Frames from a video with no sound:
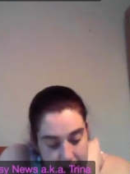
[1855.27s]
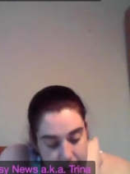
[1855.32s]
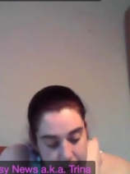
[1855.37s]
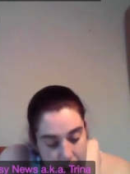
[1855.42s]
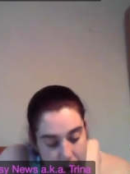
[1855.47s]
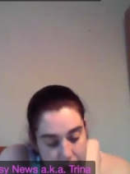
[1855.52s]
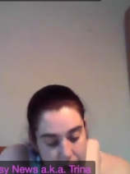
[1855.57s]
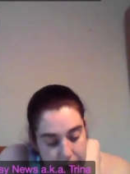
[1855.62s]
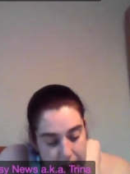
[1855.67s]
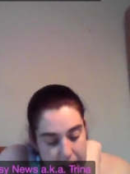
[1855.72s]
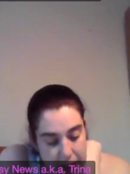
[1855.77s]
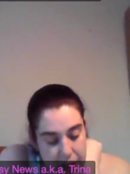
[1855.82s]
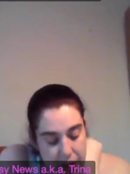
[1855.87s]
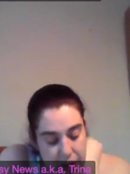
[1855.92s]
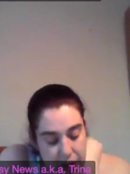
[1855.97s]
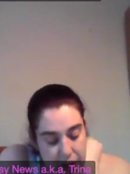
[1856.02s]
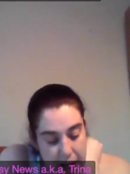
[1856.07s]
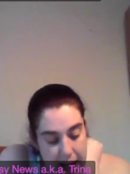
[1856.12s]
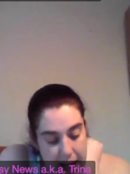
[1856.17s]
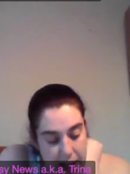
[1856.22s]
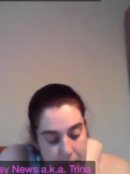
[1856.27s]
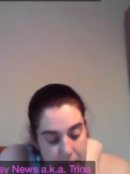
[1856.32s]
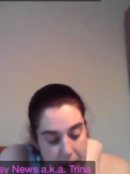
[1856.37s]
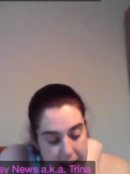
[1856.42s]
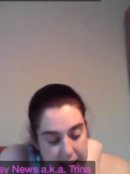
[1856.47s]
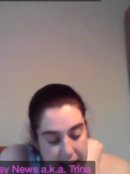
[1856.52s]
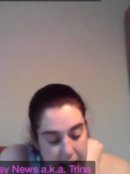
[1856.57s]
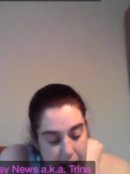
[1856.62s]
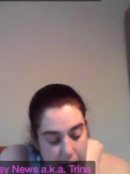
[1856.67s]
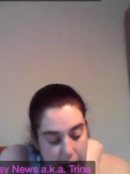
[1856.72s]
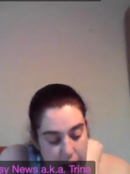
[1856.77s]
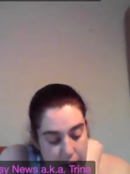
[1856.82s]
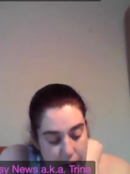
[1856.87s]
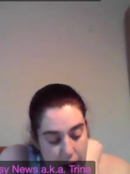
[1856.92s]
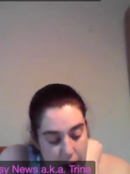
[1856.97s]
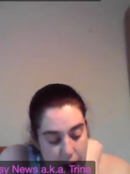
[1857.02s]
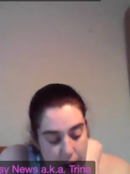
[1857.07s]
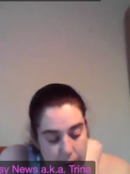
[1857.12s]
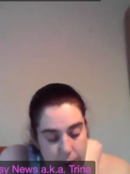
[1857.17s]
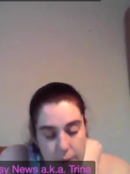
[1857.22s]
as well. Really unique. Make it your
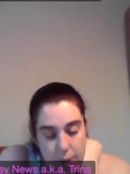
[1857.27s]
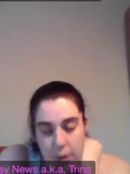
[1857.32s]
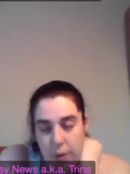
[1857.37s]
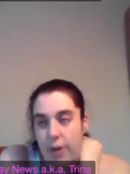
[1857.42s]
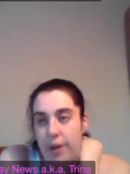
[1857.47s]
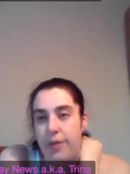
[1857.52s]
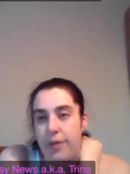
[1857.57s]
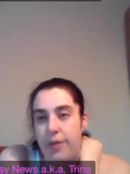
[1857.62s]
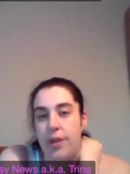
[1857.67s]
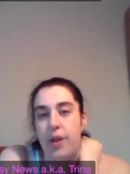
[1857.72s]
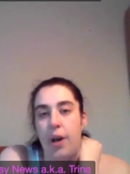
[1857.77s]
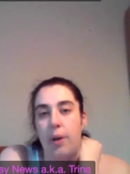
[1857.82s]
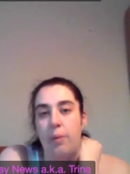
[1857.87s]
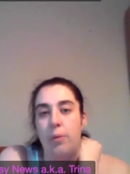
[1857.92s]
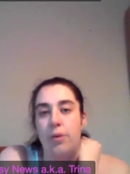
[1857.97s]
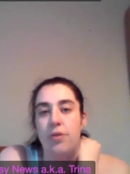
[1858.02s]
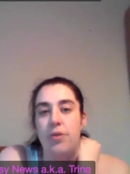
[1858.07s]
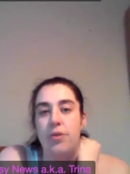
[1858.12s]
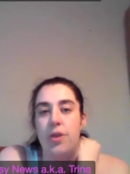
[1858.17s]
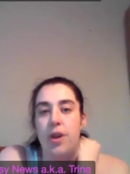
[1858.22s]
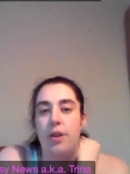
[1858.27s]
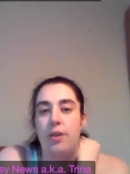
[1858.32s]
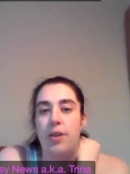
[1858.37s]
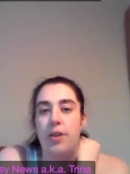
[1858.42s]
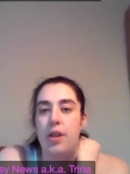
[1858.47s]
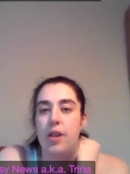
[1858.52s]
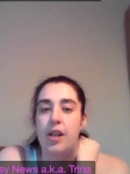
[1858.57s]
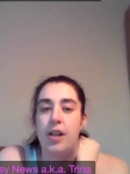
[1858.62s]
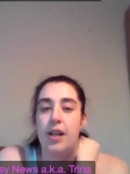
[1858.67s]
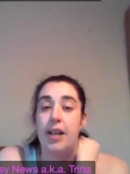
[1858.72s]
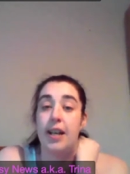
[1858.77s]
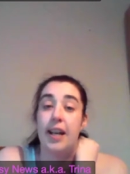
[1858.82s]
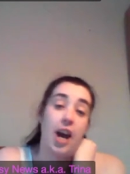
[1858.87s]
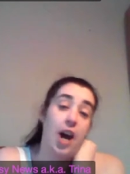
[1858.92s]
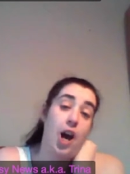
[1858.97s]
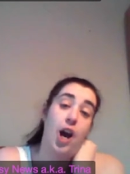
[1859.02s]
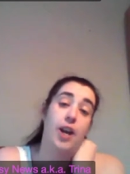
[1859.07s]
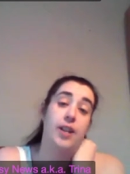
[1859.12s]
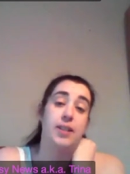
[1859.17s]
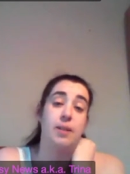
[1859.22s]
own, or if you don't want to, then you can get
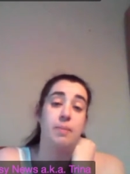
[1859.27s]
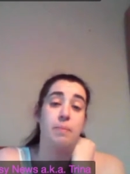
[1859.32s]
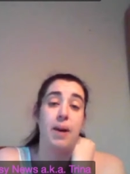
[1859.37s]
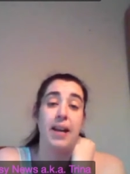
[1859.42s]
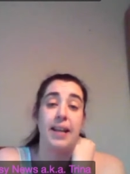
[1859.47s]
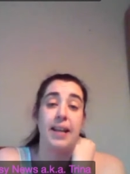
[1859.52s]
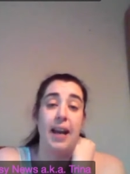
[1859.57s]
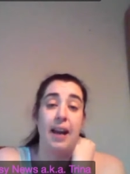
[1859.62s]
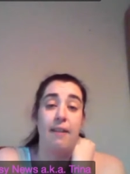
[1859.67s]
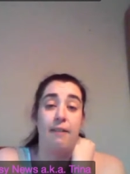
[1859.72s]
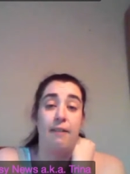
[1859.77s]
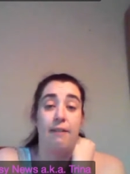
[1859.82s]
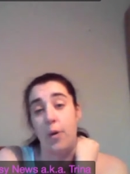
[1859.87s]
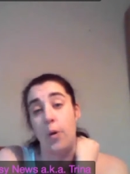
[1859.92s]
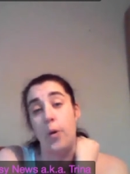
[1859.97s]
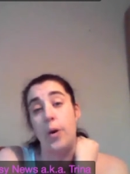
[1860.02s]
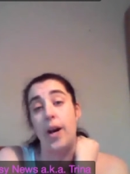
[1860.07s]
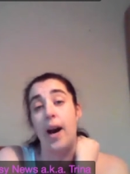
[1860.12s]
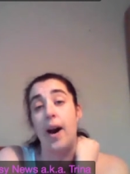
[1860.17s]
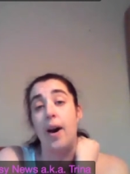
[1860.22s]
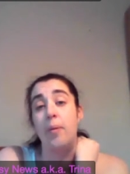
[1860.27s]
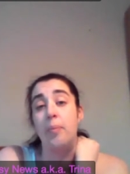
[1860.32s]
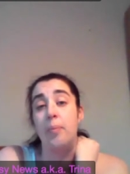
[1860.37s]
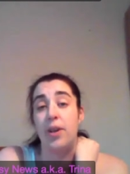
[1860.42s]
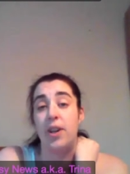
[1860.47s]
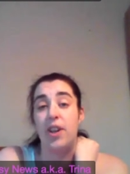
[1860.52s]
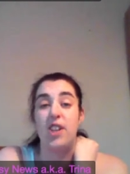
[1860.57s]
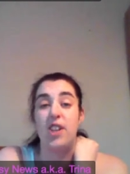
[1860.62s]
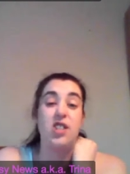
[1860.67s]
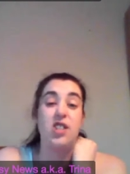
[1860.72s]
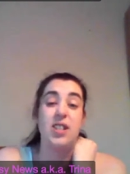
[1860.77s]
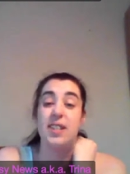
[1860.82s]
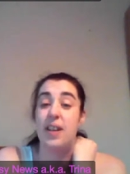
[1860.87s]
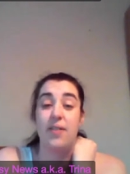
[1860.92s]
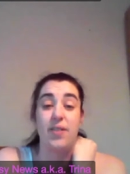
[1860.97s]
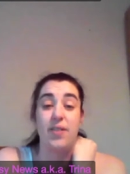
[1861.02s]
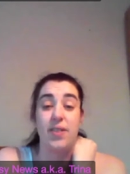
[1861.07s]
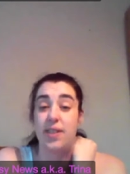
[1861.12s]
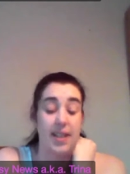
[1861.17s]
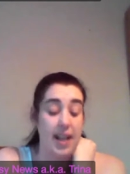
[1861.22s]
her to make it for you because yeah. she's
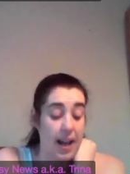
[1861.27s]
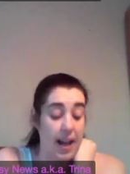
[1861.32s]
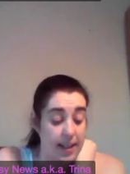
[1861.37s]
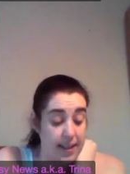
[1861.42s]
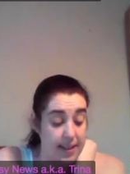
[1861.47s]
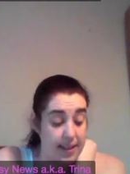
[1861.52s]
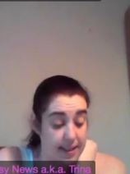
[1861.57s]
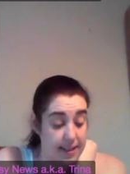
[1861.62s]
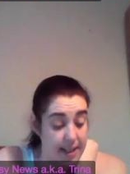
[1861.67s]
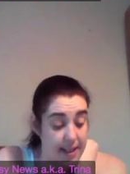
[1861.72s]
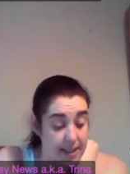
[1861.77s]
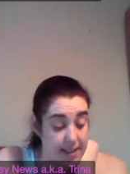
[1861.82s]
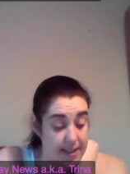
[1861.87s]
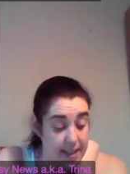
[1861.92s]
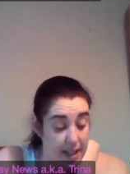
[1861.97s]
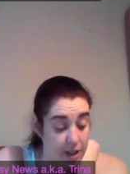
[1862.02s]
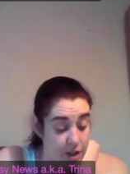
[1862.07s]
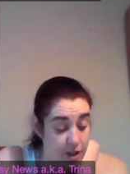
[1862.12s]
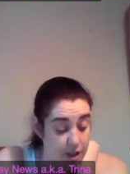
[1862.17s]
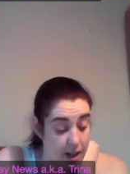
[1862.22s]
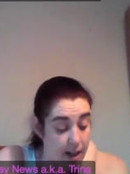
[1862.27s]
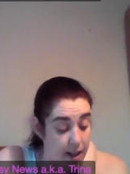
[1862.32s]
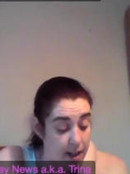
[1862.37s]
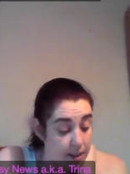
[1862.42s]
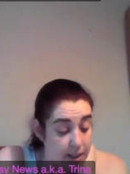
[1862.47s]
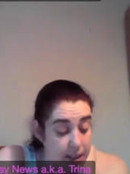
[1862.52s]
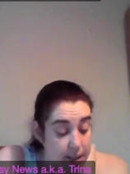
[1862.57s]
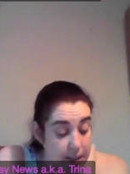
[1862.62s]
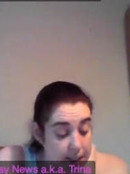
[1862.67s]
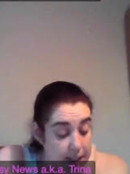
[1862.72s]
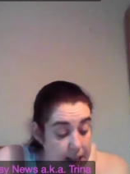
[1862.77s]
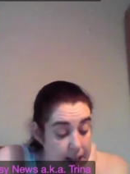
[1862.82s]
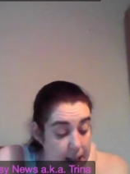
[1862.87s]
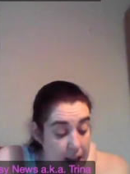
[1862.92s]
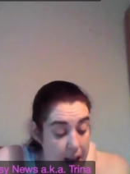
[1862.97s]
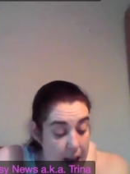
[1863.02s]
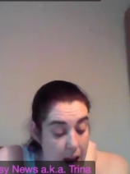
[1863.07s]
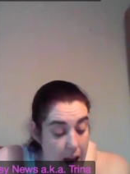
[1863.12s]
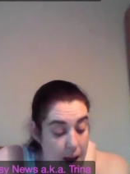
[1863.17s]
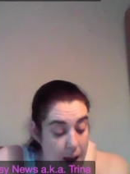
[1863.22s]
ever so talented, is Angela. She is
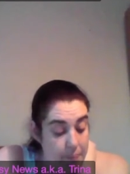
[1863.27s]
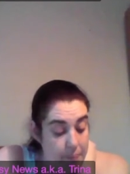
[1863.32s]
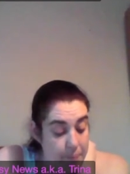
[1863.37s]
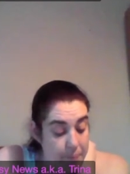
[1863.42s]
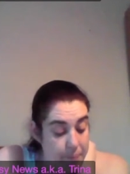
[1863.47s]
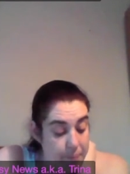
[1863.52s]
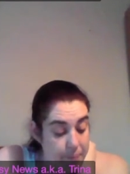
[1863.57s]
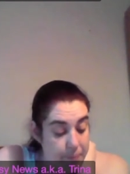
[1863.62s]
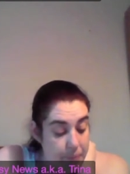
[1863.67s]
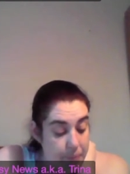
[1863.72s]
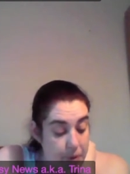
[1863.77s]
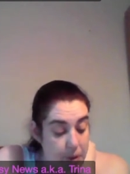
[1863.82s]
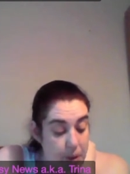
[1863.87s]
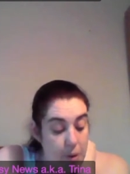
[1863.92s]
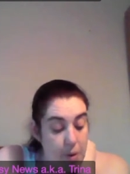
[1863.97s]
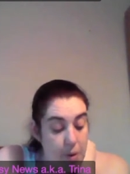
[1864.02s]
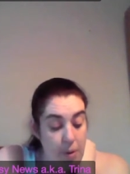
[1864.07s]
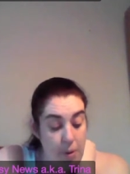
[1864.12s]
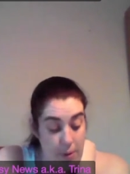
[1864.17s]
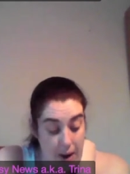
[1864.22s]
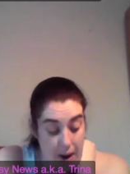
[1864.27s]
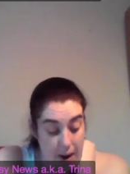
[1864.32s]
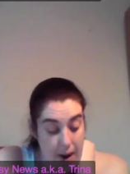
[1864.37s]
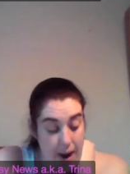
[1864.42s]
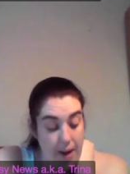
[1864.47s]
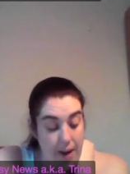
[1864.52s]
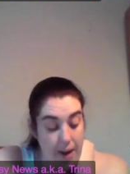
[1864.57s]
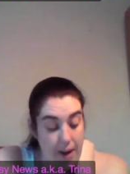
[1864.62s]
indeed. Um, oh, I'll